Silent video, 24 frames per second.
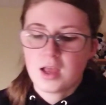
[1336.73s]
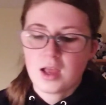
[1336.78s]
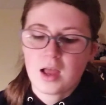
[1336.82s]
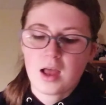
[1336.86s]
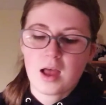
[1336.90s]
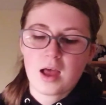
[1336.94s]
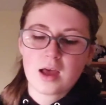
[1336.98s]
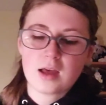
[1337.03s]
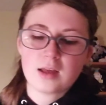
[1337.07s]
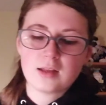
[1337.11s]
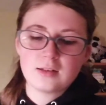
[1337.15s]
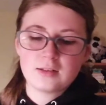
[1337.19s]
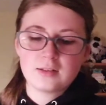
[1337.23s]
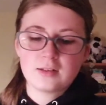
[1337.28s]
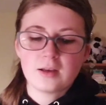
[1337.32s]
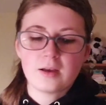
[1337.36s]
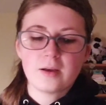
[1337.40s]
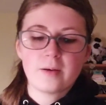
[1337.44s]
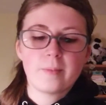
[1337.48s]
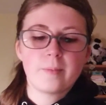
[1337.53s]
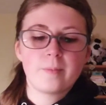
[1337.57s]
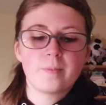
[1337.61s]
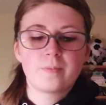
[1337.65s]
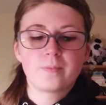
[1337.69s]

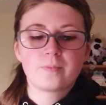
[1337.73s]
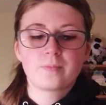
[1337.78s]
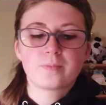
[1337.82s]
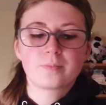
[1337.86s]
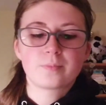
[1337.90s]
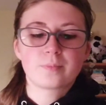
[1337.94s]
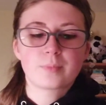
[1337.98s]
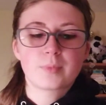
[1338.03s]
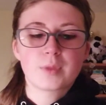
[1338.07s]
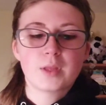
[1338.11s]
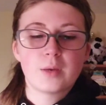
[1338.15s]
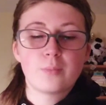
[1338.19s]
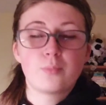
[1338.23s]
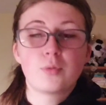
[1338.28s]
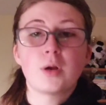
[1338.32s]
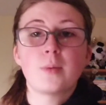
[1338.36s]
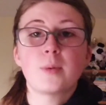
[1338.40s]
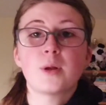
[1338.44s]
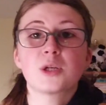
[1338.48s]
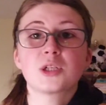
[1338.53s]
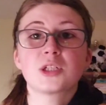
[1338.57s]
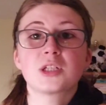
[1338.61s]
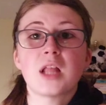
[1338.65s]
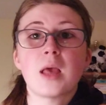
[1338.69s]
And pretty
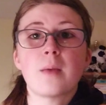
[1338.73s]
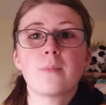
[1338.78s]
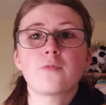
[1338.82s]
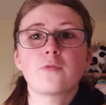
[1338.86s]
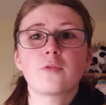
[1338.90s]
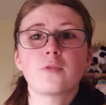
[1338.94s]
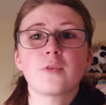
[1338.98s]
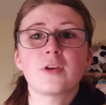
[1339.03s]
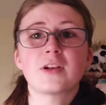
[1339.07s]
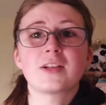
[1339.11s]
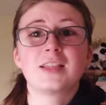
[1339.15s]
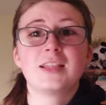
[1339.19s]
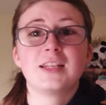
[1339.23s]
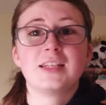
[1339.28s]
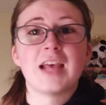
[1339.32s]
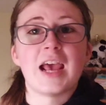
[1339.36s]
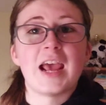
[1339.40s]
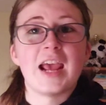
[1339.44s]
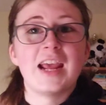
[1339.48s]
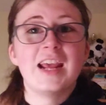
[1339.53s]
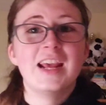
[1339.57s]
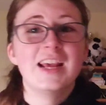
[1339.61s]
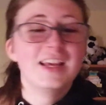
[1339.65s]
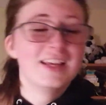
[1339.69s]
much slept for the rest of the
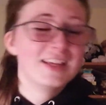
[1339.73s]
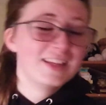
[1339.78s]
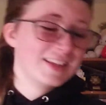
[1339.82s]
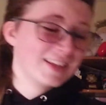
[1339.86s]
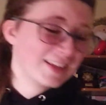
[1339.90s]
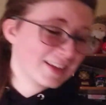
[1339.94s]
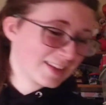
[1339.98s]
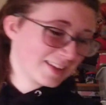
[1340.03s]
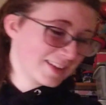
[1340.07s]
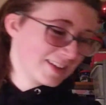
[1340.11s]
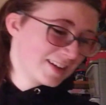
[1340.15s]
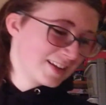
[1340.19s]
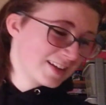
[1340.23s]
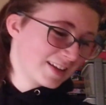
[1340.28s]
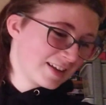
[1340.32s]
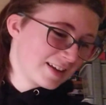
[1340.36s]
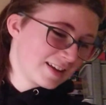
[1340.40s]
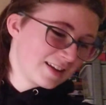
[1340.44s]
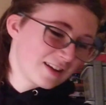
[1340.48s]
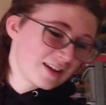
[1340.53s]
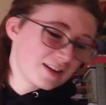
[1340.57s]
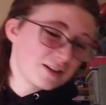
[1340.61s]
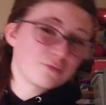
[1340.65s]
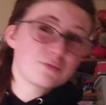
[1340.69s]
day
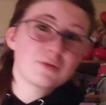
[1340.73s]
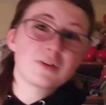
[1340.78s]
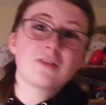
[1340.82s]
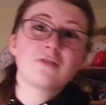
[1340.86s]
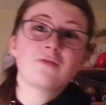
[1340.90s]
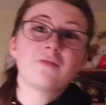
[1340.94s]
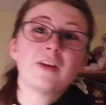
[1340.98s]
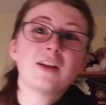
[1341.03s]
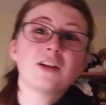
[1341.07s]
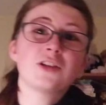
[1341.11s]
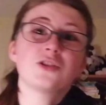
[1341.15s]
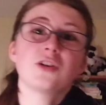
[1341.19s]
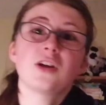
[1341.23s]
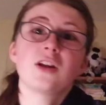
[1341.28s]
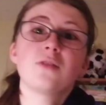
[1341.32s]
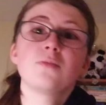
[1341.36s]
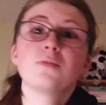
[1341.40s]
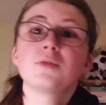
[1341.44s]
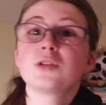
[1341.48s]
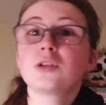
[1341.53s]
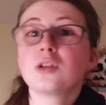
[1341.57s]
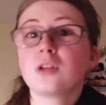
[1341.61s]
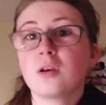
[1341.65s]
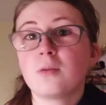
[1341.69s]
because it was an adventure,
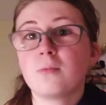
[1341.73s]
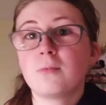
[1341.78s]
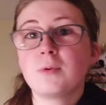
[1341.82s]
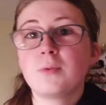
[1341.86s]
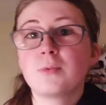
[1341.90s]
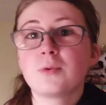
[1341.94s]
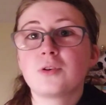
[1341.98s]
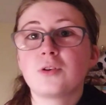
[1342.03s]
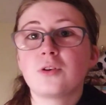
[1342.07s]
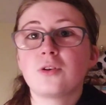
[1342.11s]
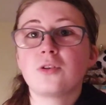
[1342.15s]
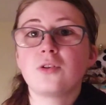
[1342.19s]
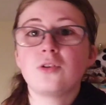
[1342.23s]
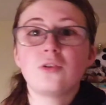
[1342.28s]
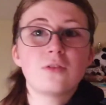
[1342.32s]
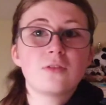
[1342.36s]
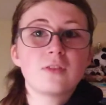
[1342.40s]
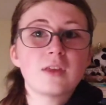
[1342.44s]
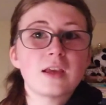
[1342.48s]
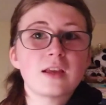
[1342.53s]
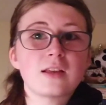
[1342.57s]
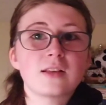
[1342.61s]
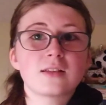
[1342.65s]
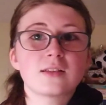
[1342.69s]
and we were doing new
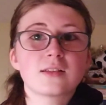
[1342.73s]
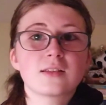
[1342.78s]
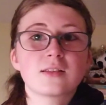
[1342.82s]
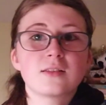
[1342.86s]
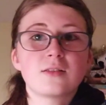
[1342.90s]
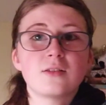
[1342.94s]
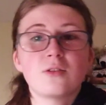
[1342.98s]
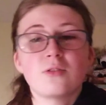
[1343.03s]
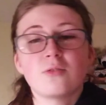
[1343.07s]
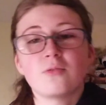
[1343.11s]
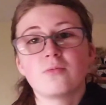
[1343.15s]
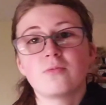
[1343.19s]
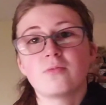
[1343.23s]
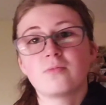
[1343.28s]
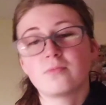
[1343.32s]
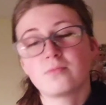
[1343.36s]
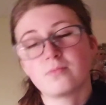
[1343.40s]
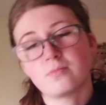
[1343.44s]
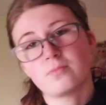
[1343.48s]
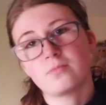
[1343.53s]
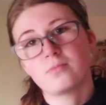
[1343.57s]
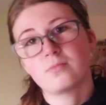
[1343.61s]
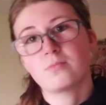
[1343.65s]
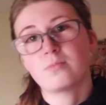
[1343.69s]
things.
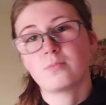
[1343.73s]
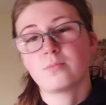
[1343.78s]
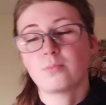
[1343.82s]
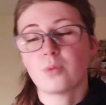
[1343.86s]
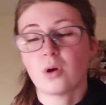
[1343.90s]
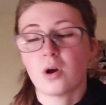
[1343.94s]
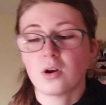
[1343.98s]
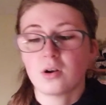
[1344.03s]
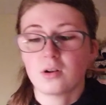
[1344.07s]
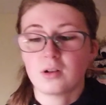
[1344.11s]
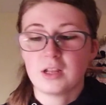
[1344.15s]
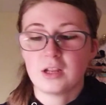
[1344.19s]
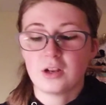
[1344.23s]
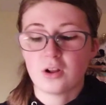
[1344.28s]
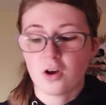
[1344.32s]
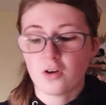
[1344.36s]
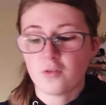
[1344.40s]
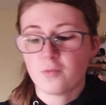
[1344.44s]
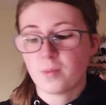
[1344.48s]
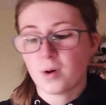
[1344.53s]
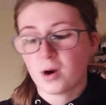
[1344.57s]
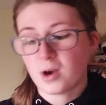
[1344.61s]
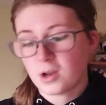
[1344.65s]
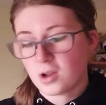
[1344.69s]
Part lead
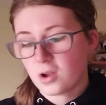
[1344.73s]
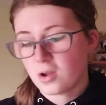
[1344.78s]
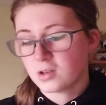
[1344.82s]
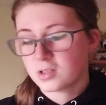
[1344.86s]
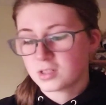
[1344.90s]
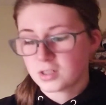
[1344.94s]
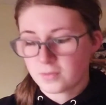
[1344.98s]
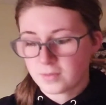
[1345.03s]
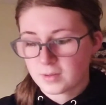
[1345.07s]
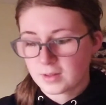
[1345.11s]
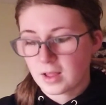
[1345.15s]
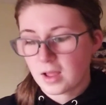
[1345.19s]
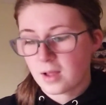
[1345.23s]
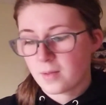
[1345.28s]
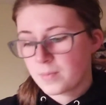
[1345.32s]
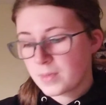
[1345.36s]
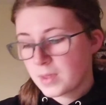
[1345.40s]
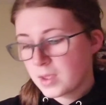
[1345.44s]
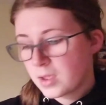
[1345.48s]
off, party on, stuff like that.